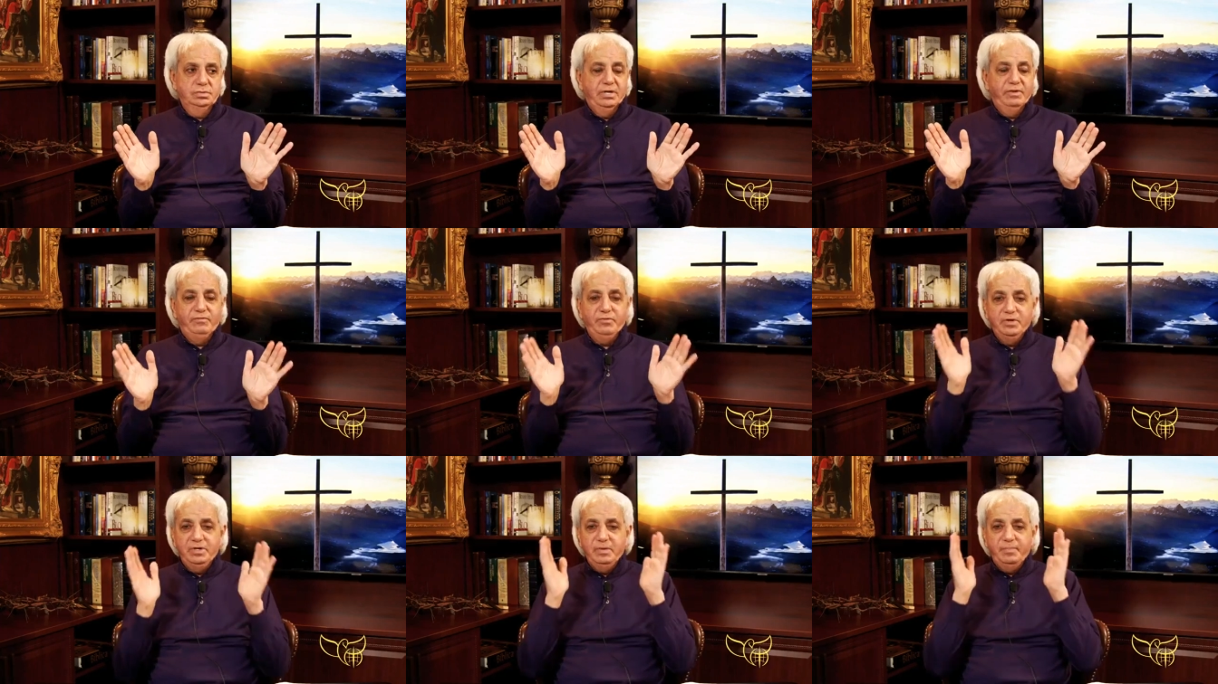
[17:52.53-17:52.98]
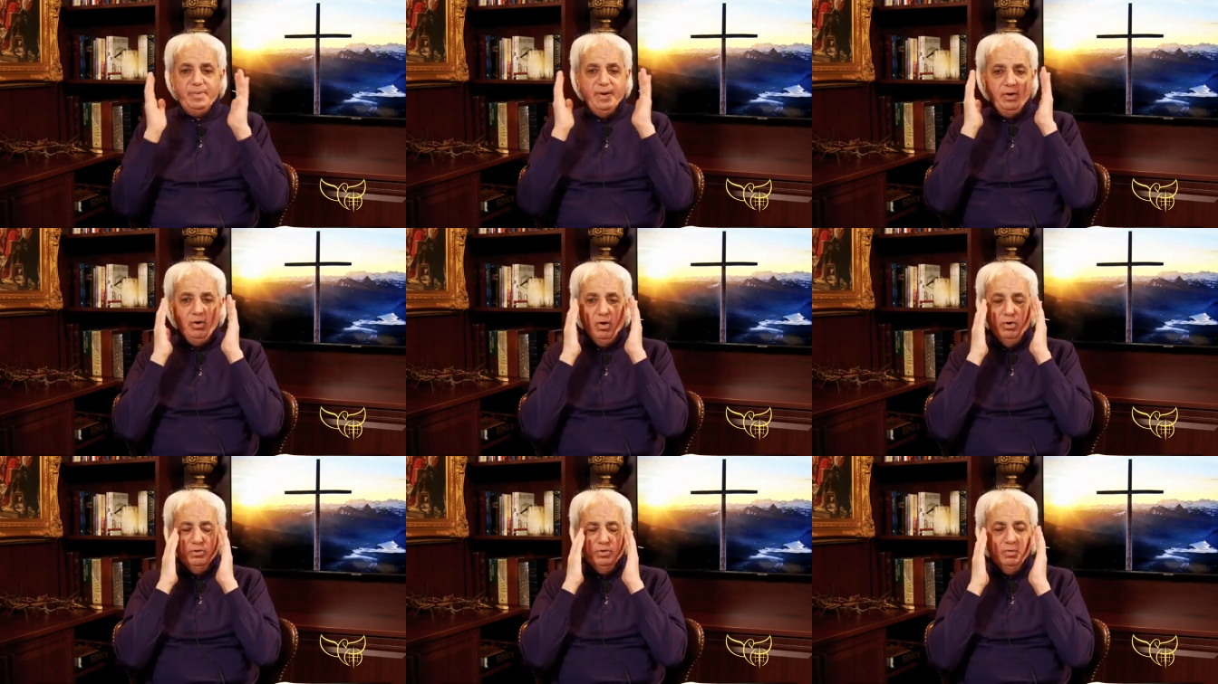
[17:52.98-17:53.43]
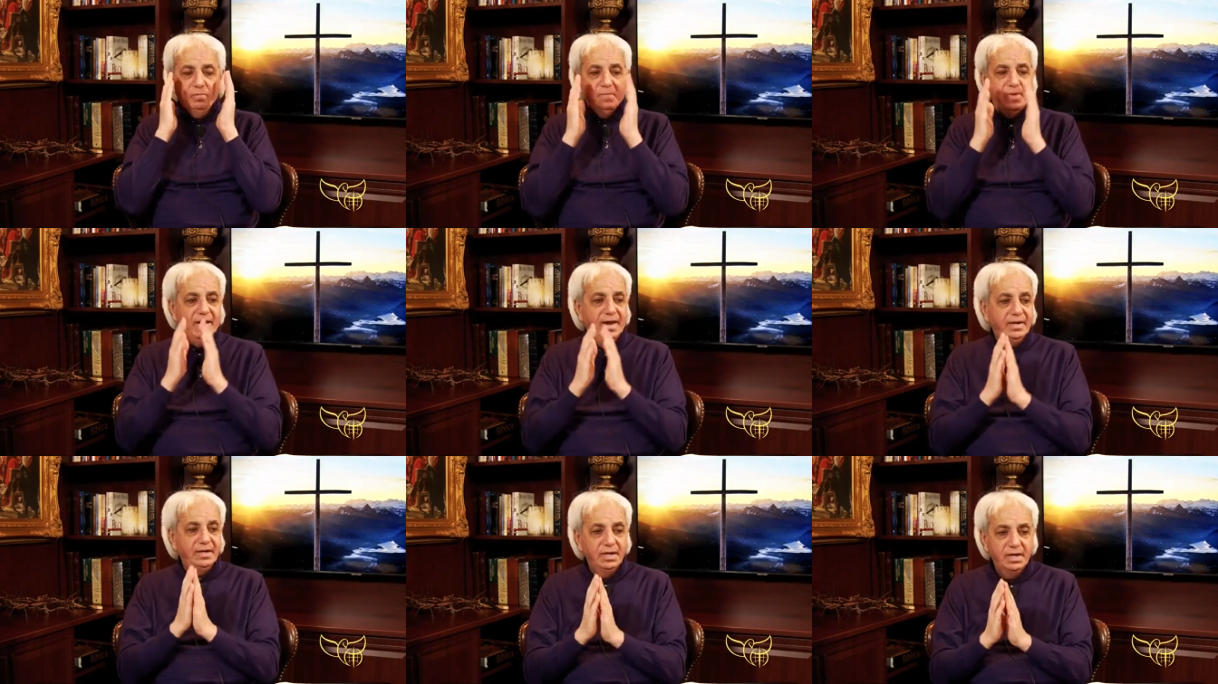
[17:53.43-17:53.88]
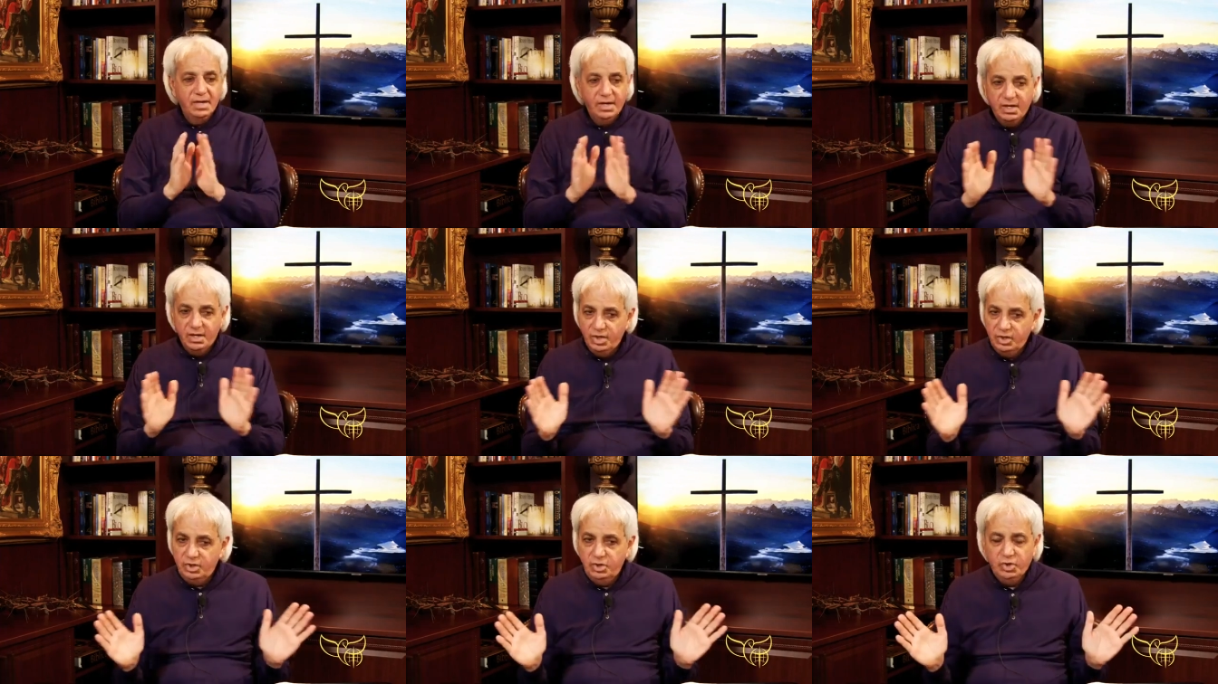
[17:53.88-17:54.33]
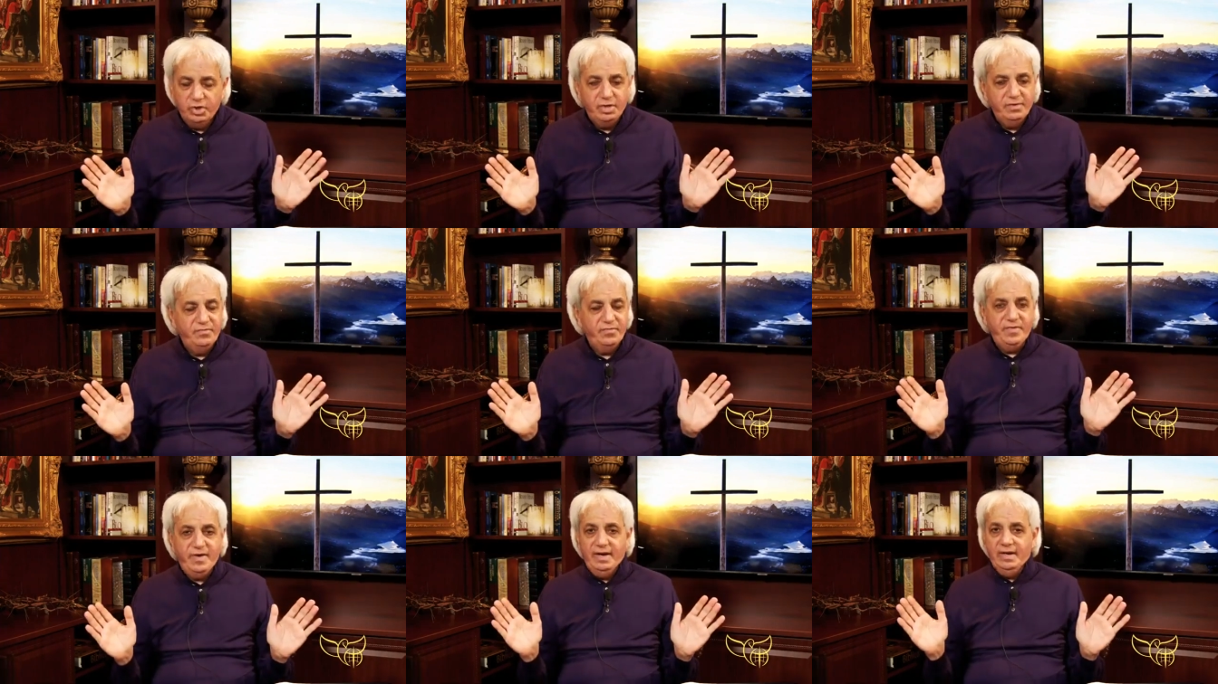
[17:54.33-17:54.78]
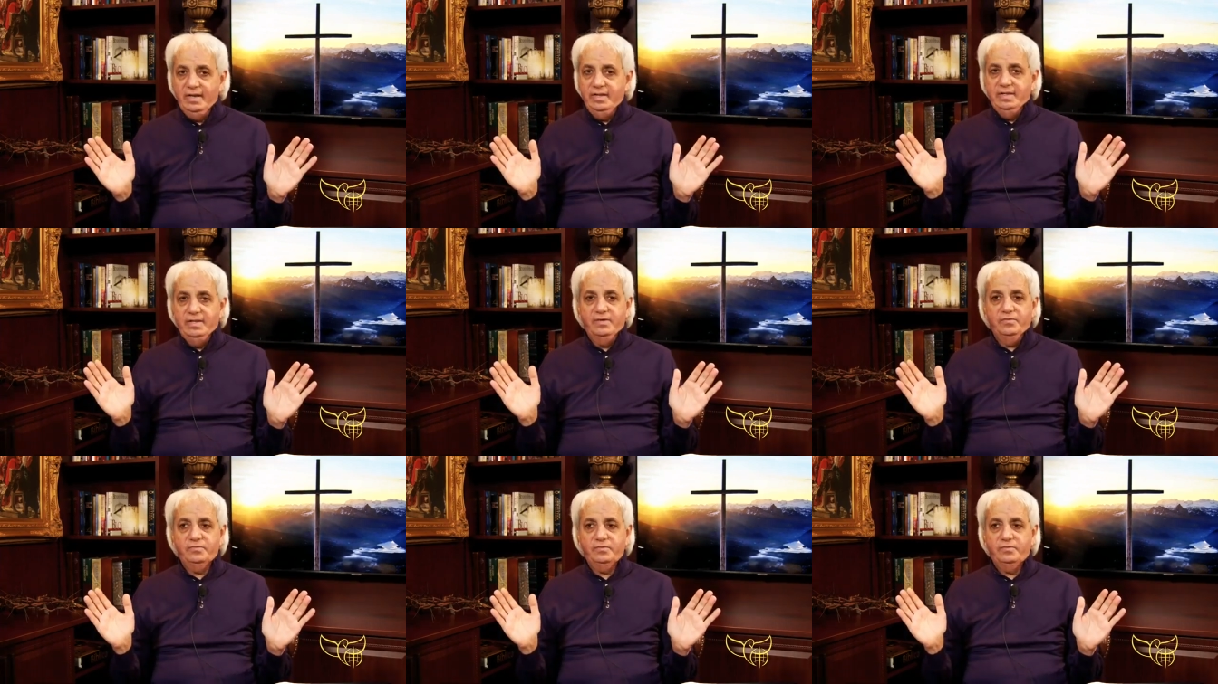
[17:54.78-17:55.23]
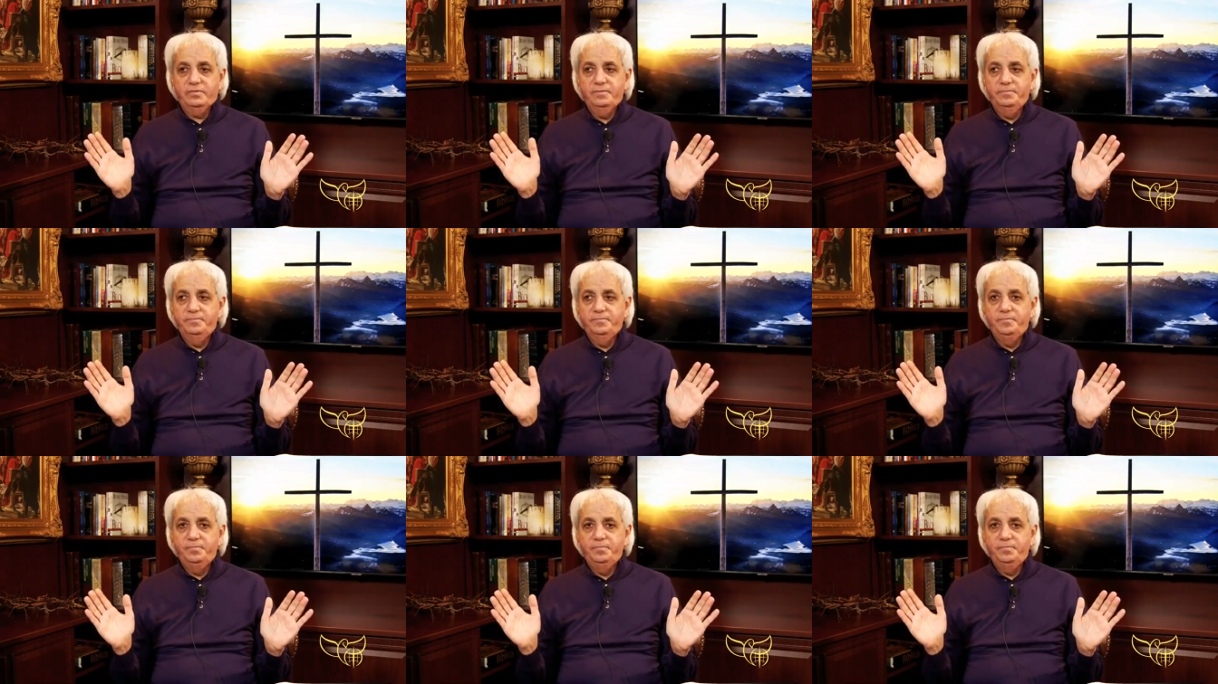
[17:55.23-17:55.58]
If you depend on your mind, you're going to fail in this.